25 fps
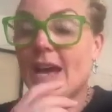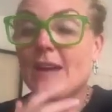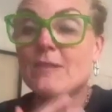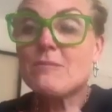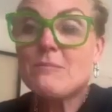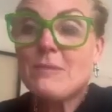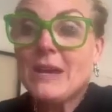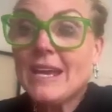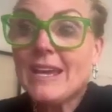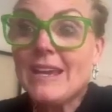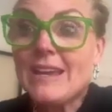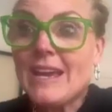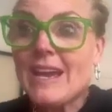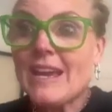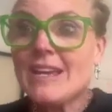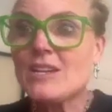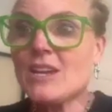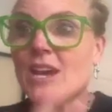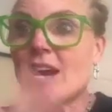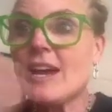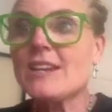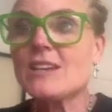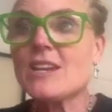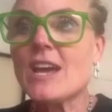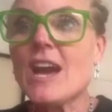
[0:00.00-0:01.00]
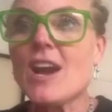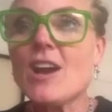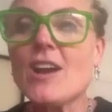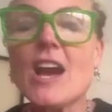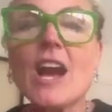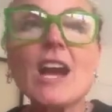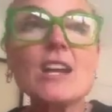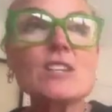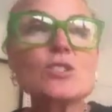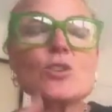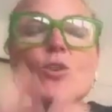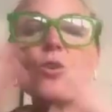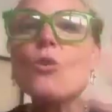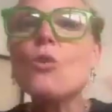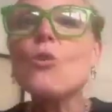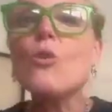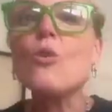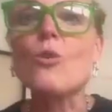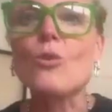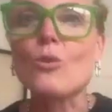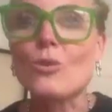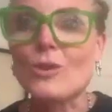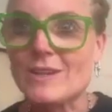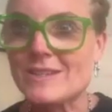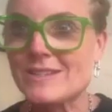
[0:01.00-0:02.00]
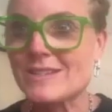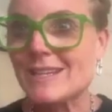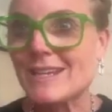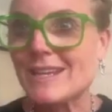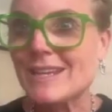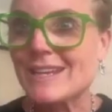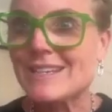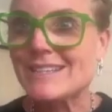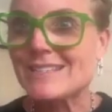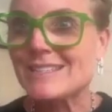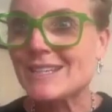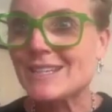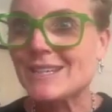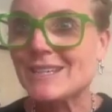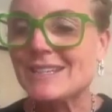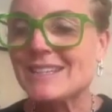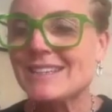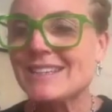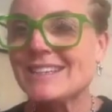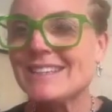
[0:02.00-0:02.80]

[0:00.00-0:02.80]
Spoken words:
me, and us all as a